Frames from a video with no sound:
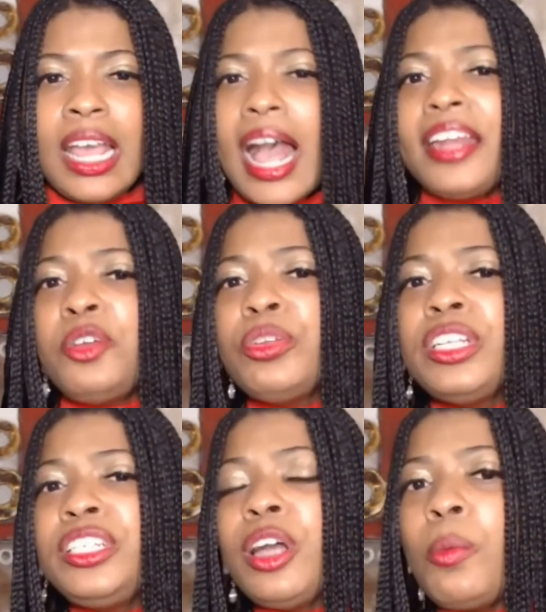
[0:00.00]
I didn't
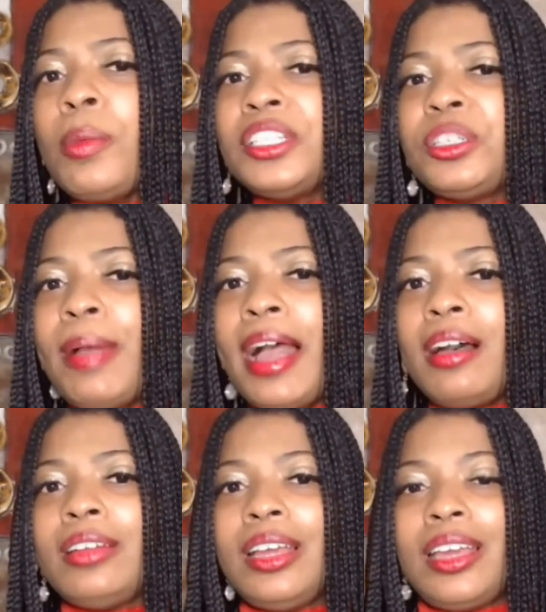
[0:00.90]
really know much
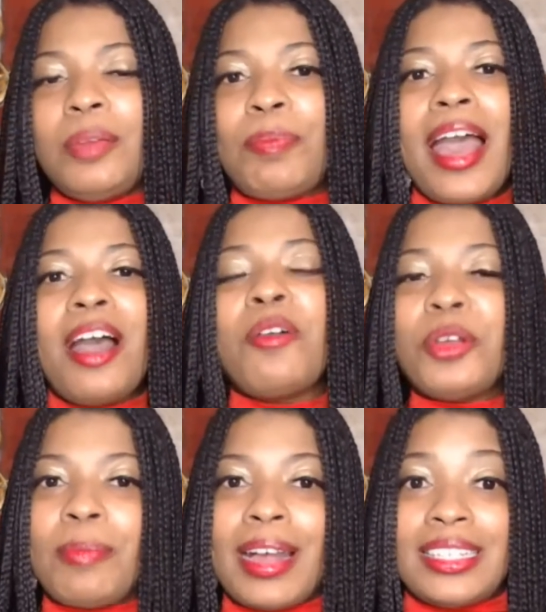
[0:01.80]
about
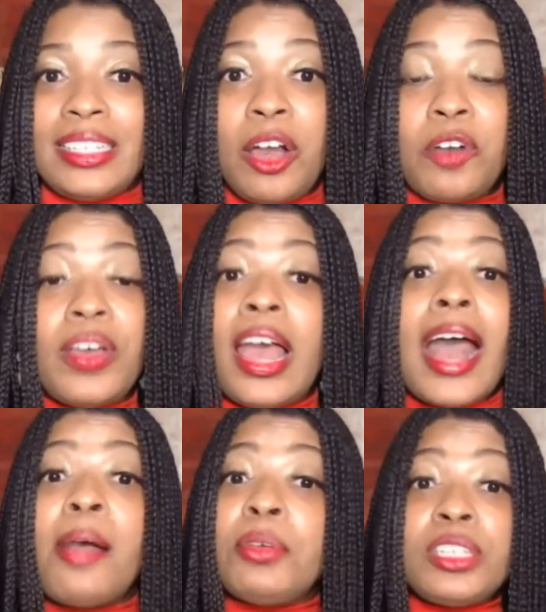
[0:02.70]
empowering myself.
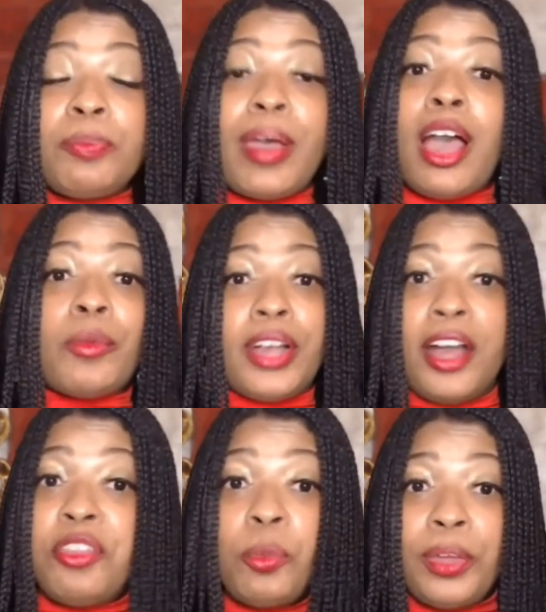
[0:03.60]
I was empowering
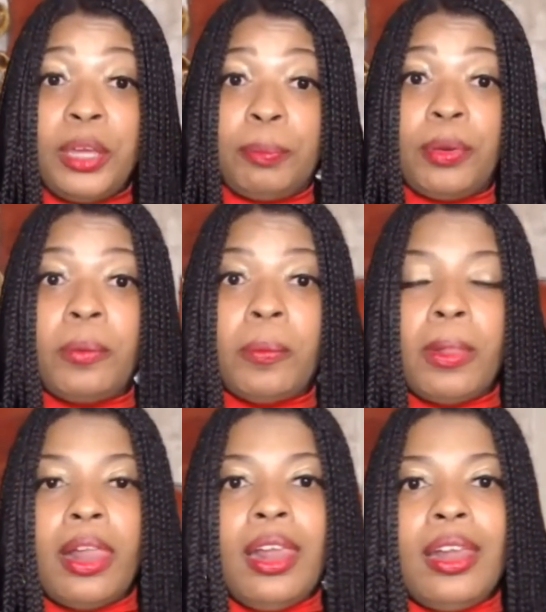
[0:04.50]
other people,
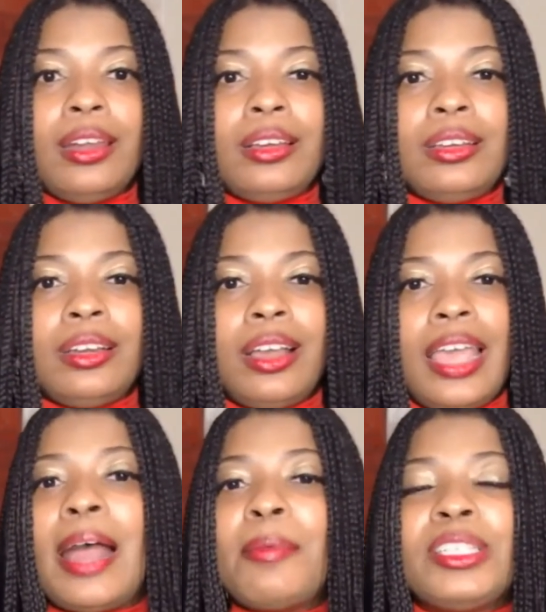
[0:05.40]

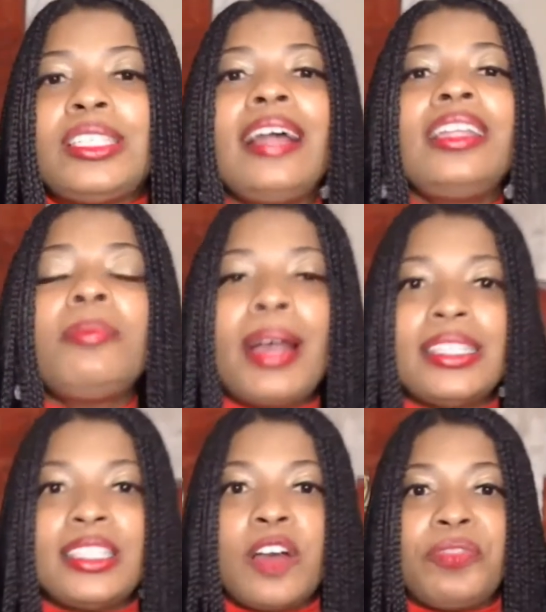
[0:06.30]
and I was telling
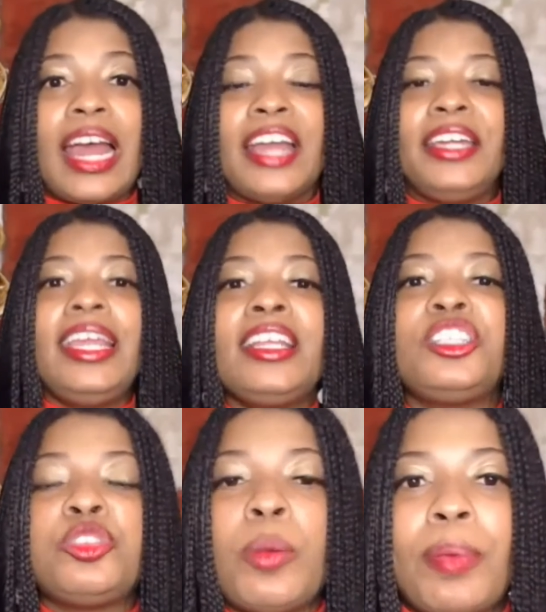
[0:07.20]
myself that I needed
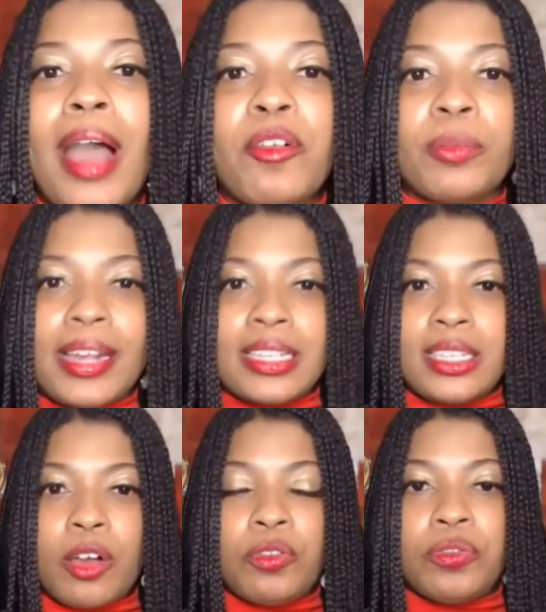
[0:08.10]
to empower
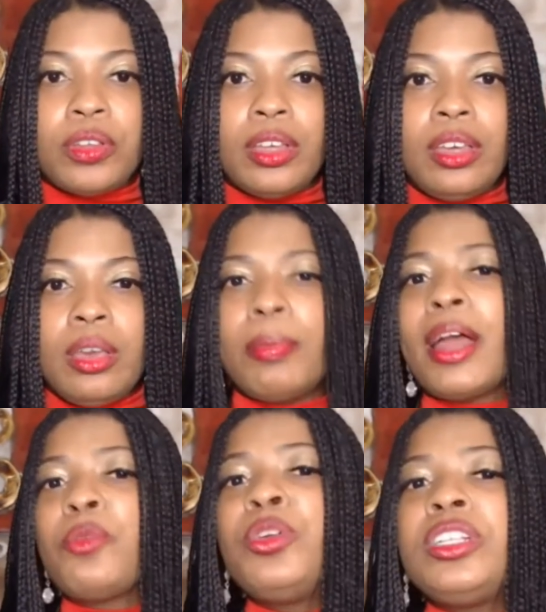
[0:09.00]
myself, but
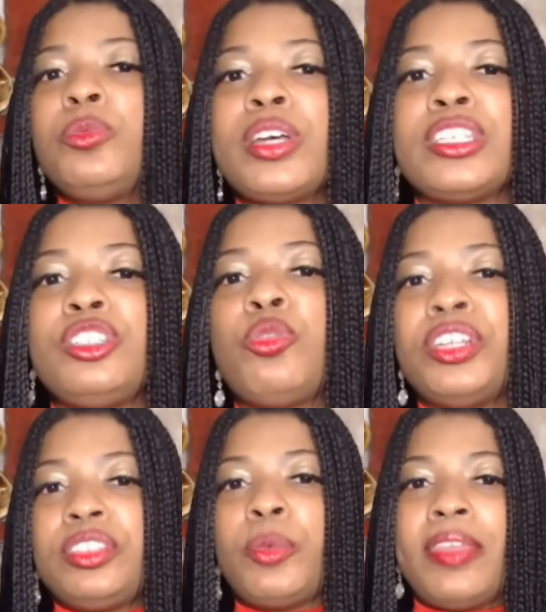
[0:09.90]
I really wasn't doing
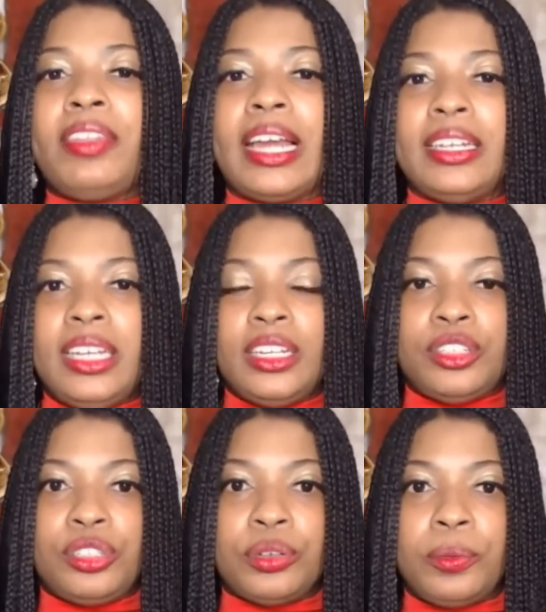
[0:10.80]
it the way that I needed
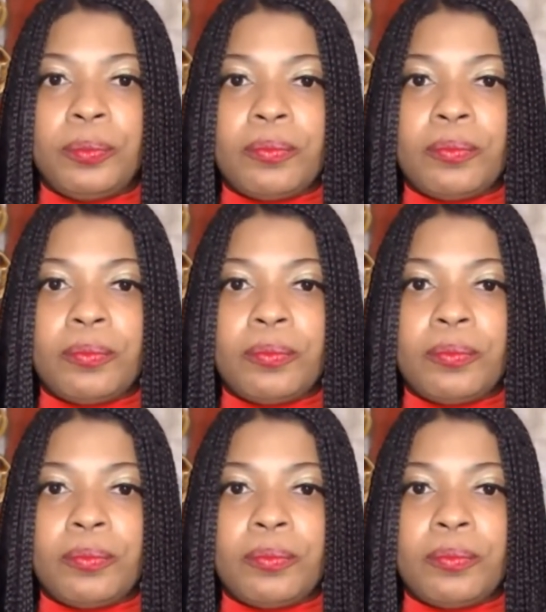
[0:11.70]
to.